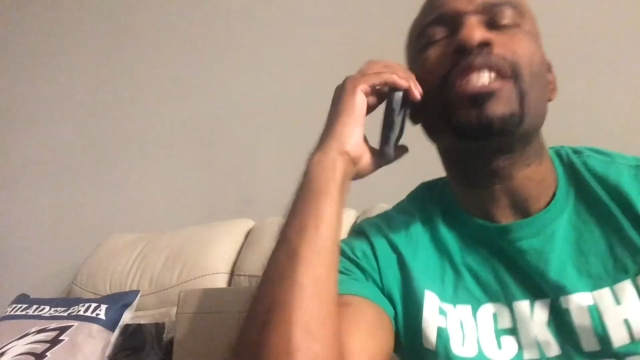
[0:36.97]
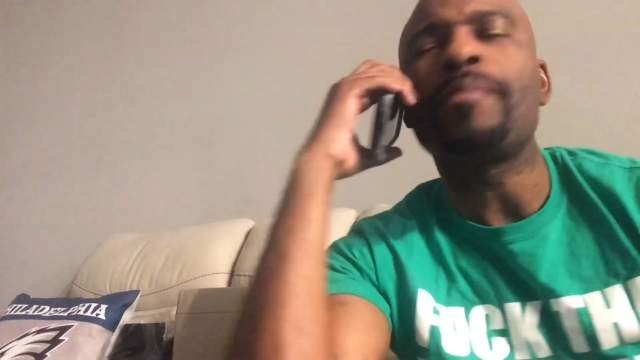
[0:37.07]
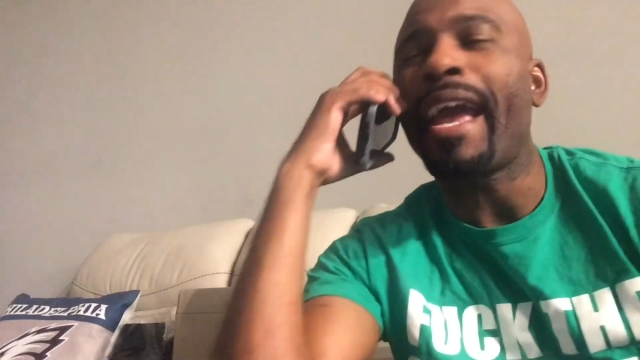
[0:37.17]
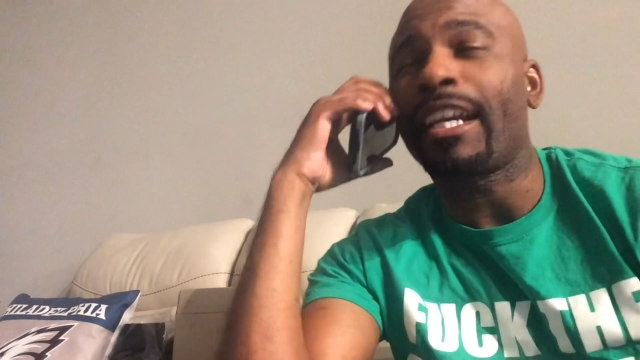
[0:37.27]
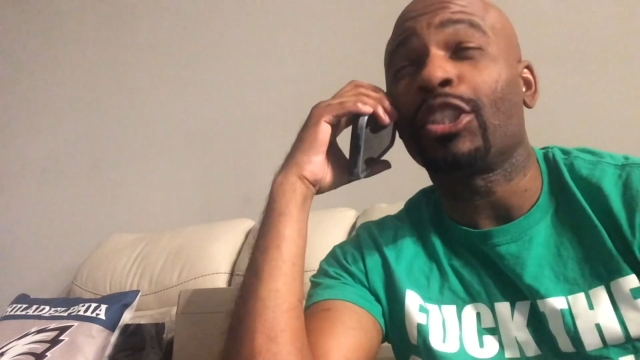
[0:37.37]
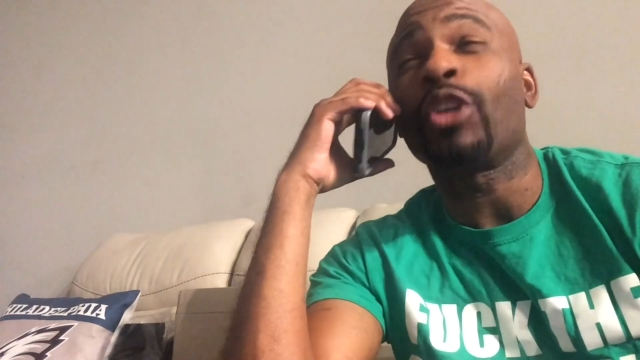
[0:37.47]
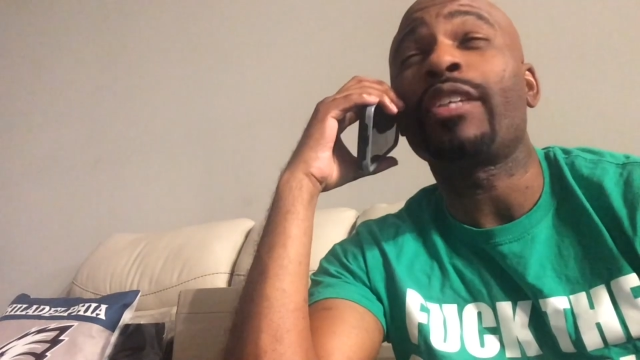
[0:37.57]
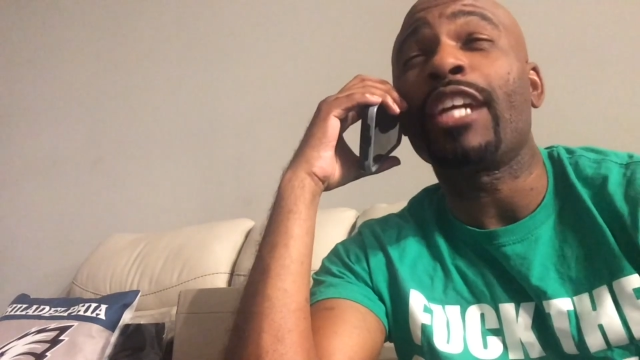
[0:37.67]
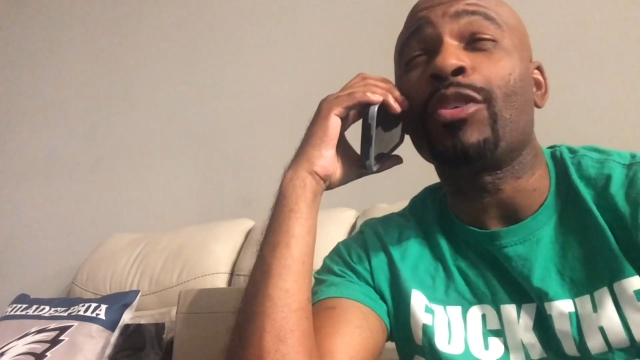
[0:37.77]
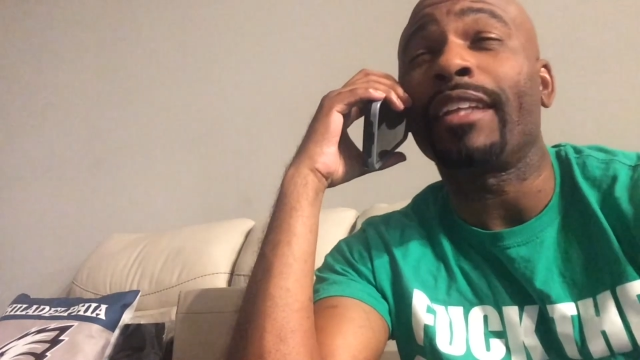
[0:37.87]
just mad because Hurts
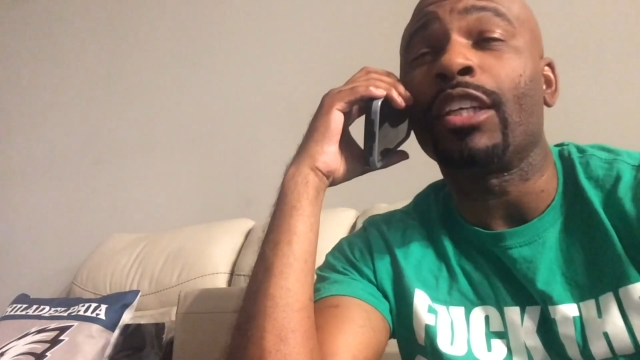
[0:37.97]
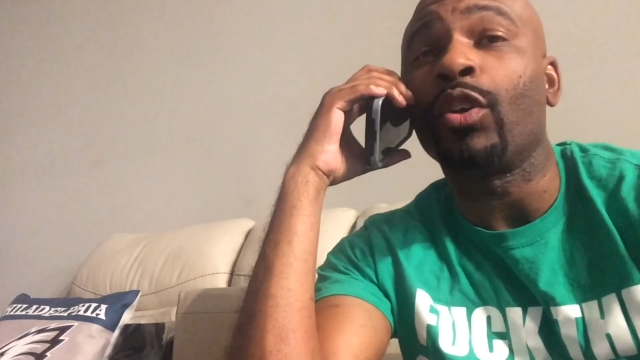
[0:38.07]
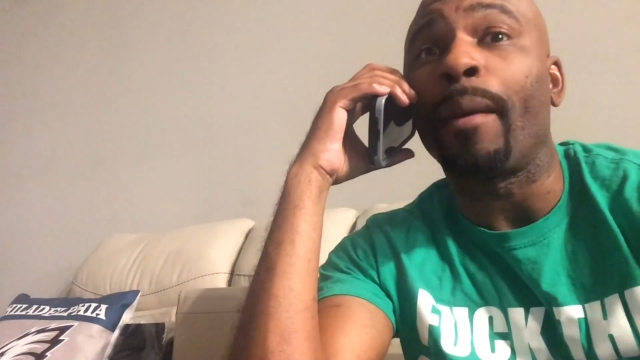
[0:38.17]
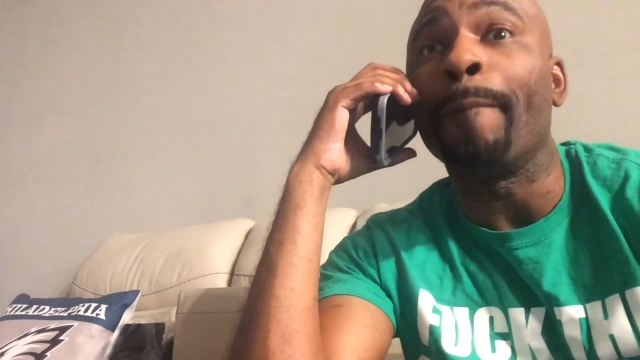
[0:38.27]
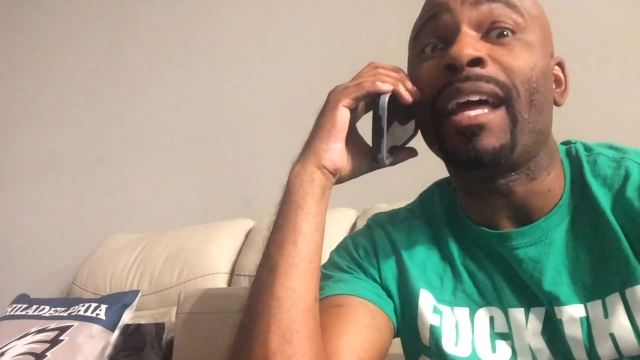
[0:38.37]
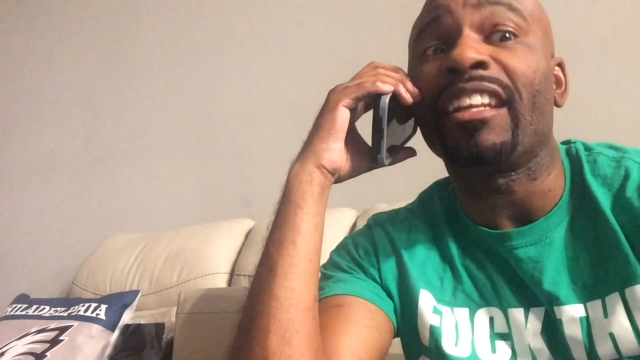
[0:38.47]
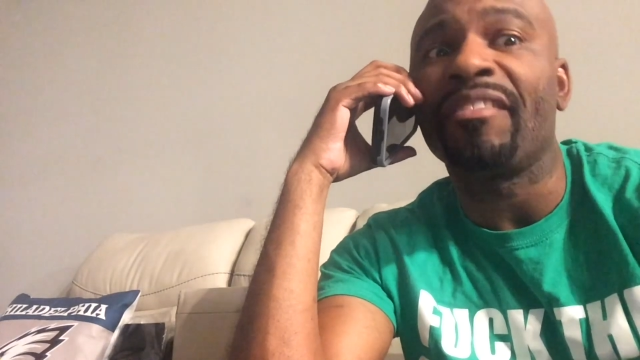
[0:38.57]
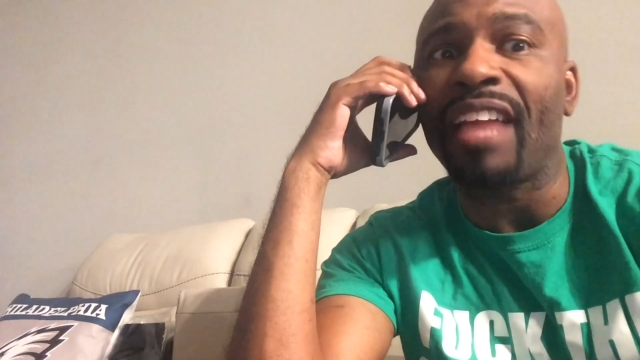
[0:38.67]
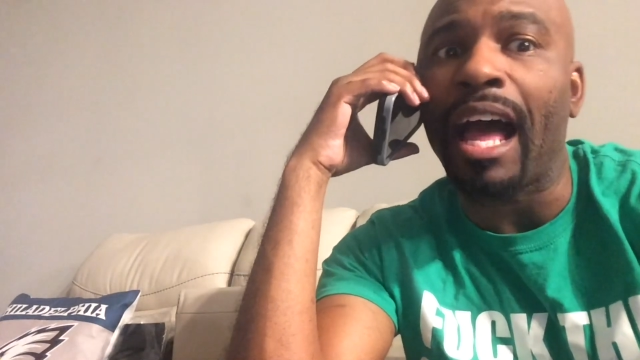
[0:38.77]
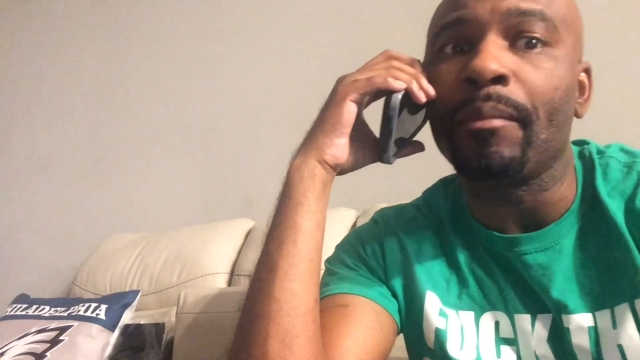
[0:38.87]
had you out there doing a belly
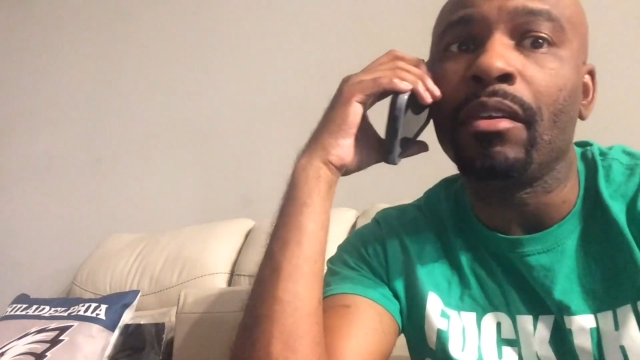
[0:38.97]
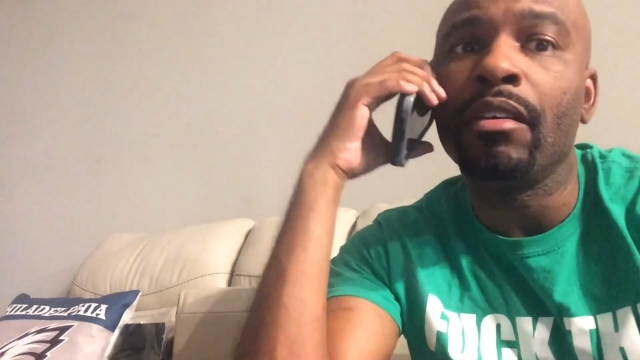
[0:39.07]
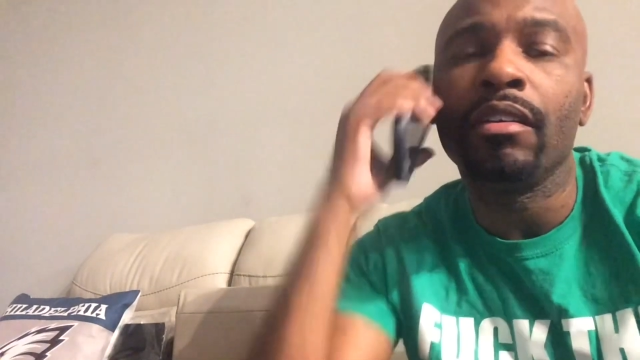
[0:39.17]
flop.